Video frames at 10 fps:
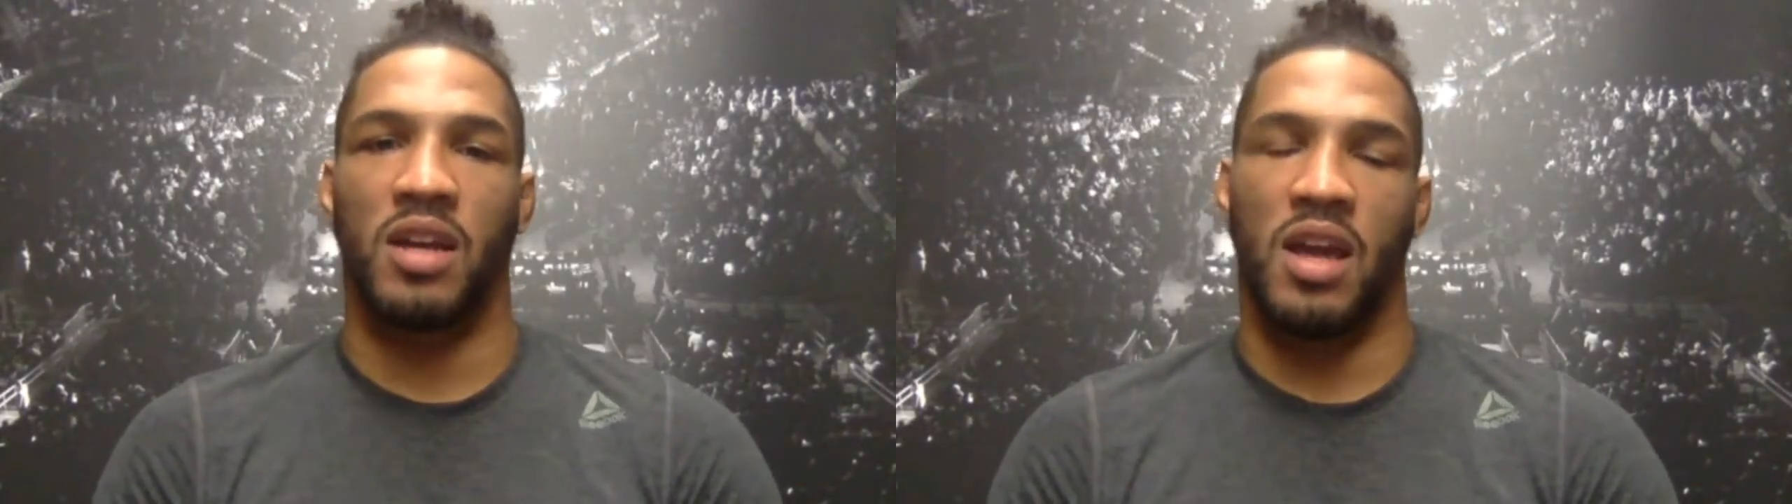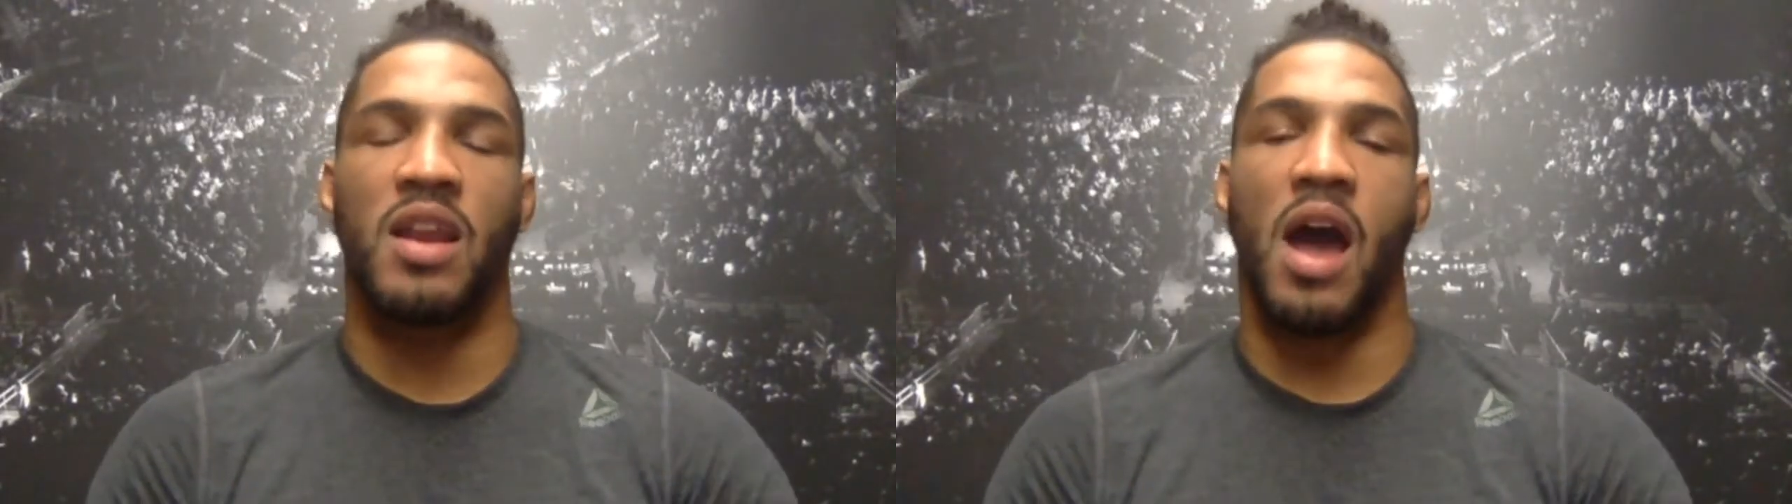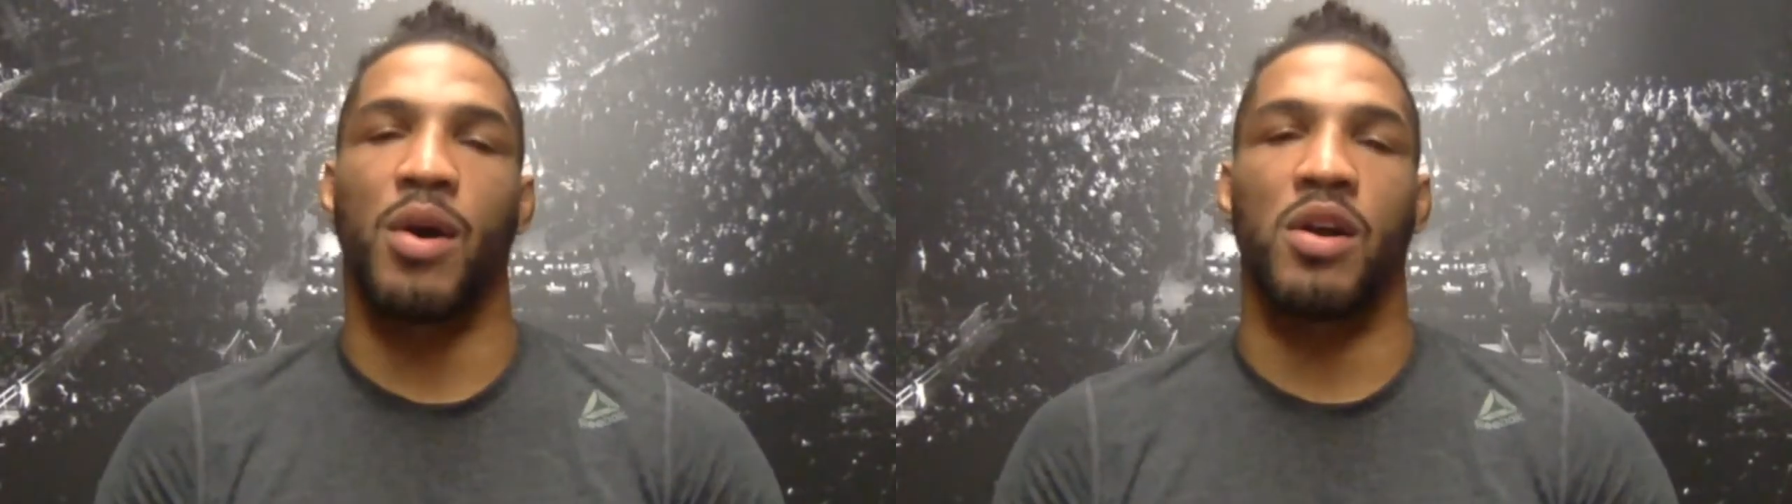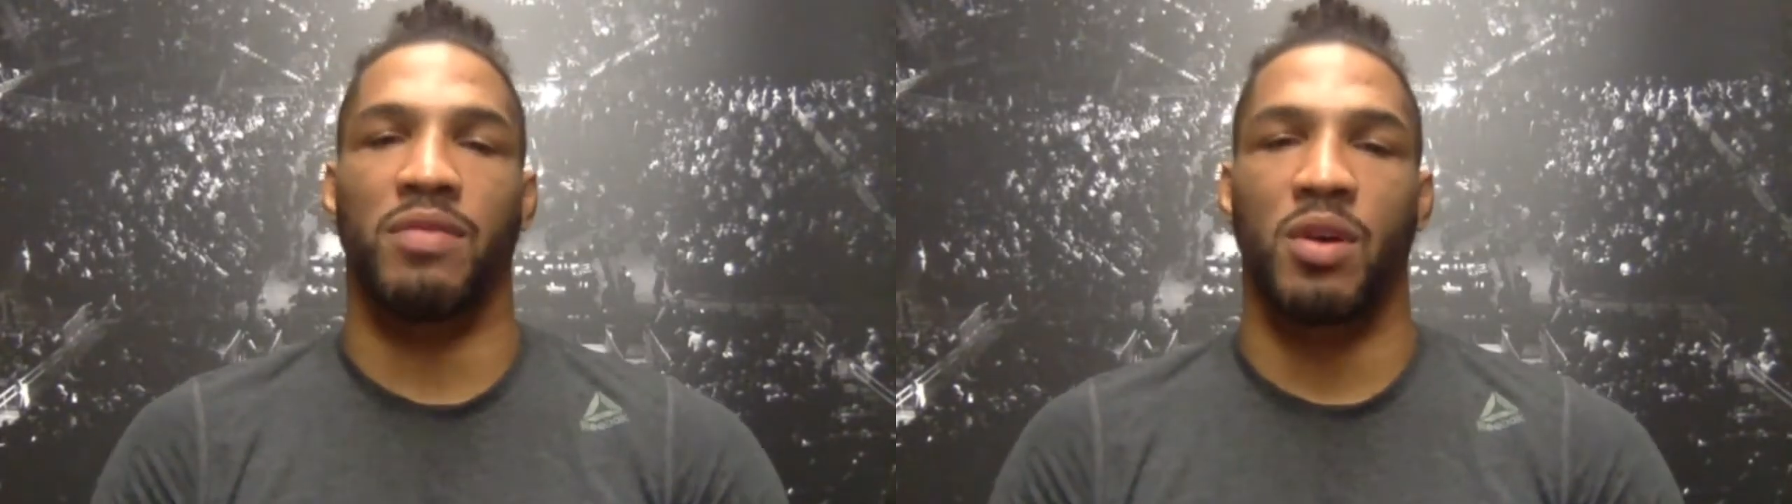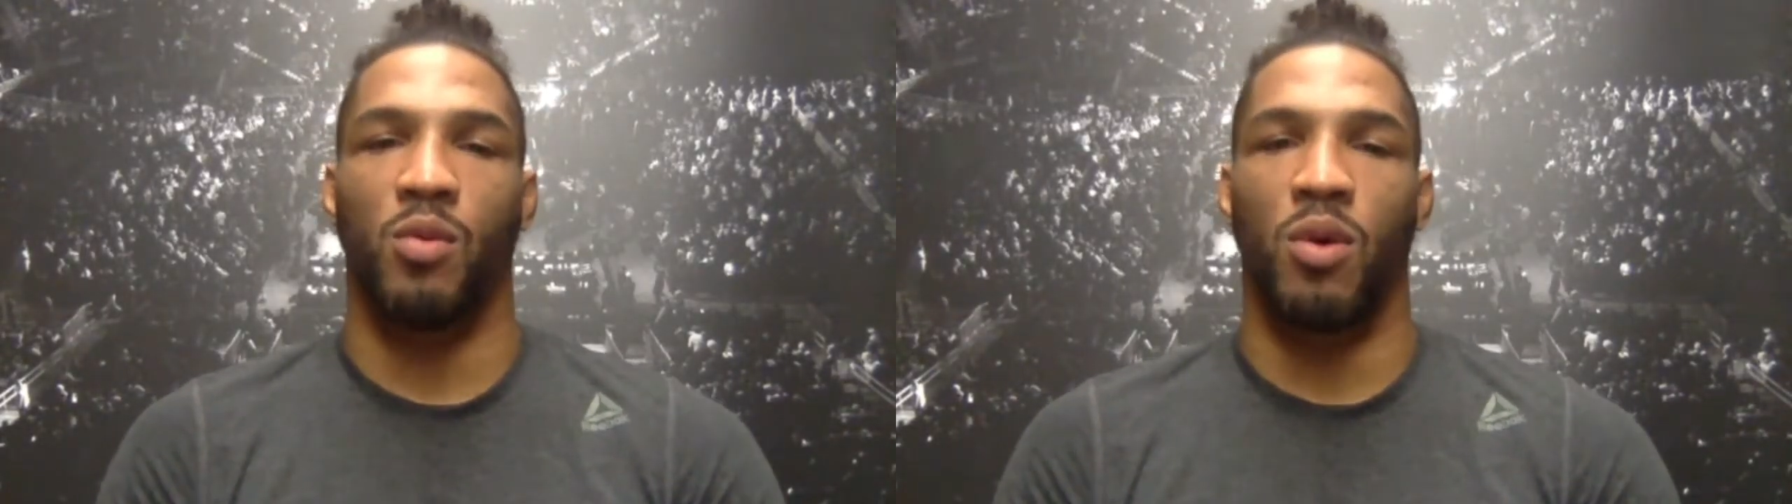And now I
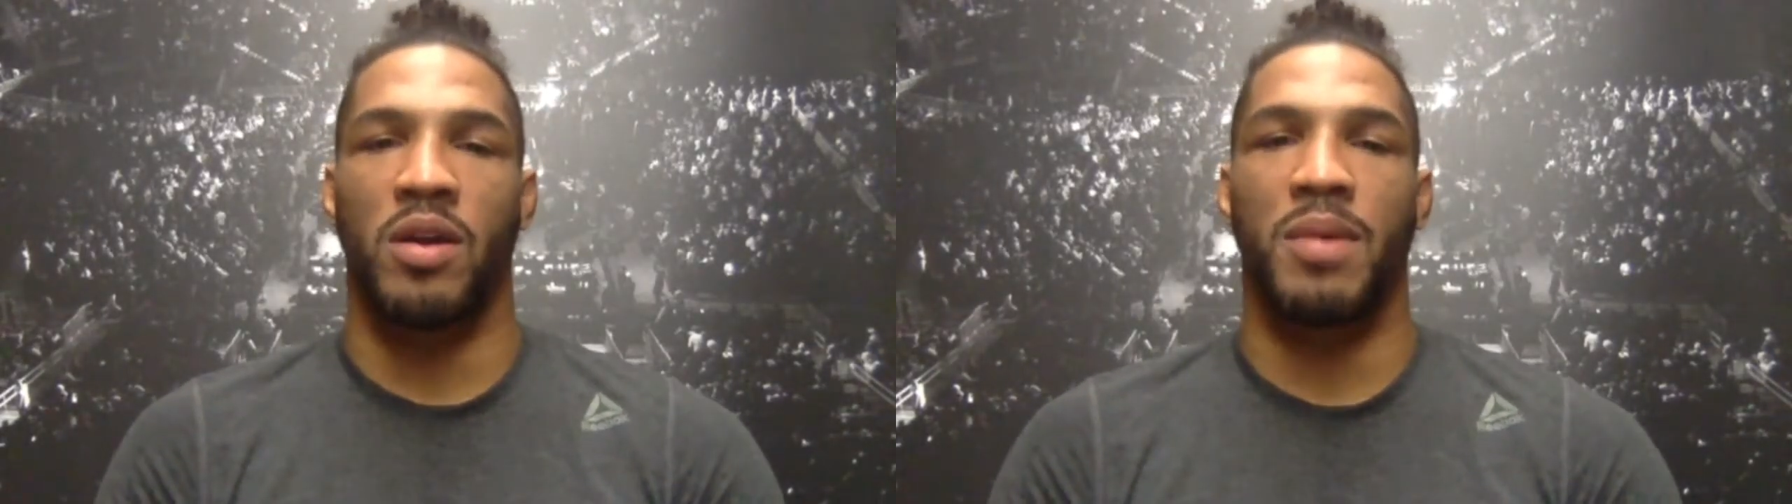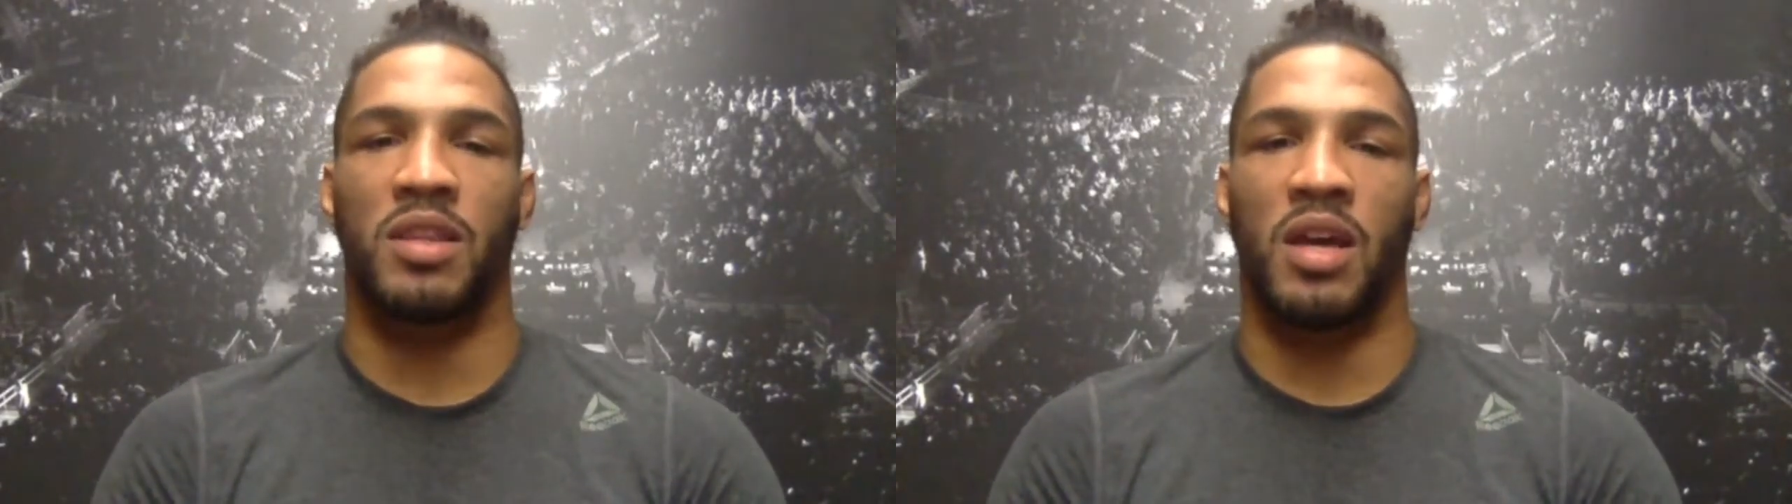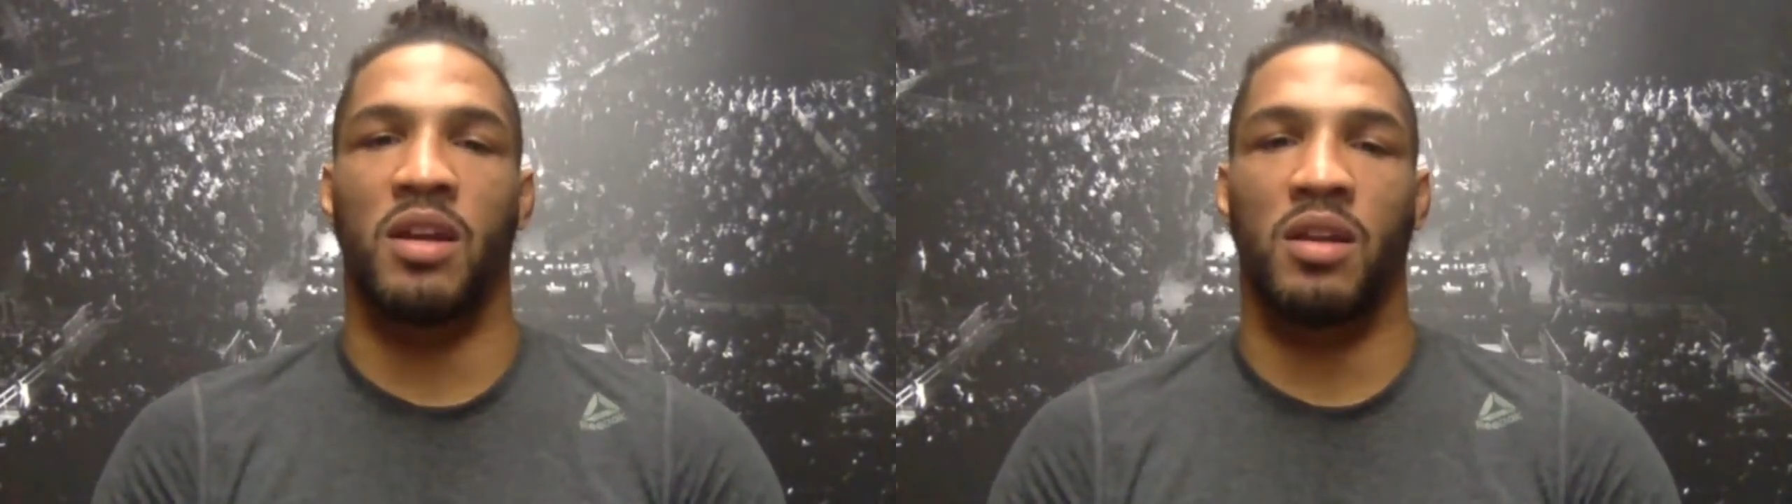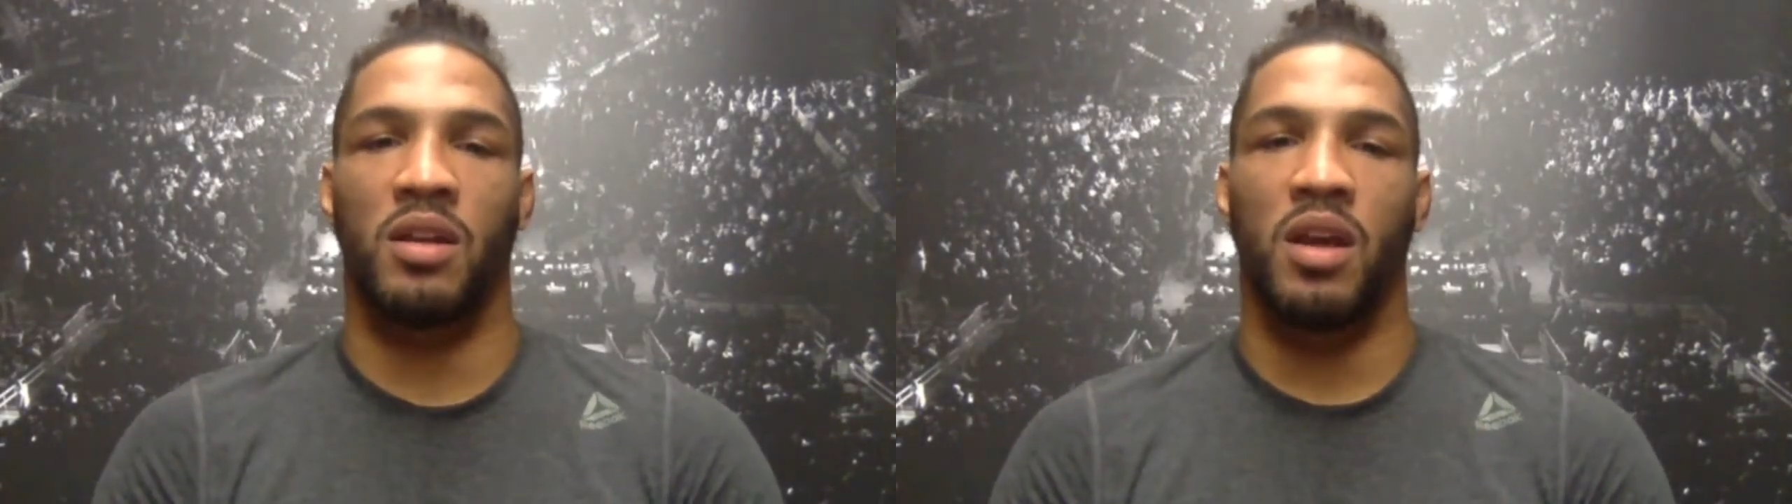don't have to worry about that.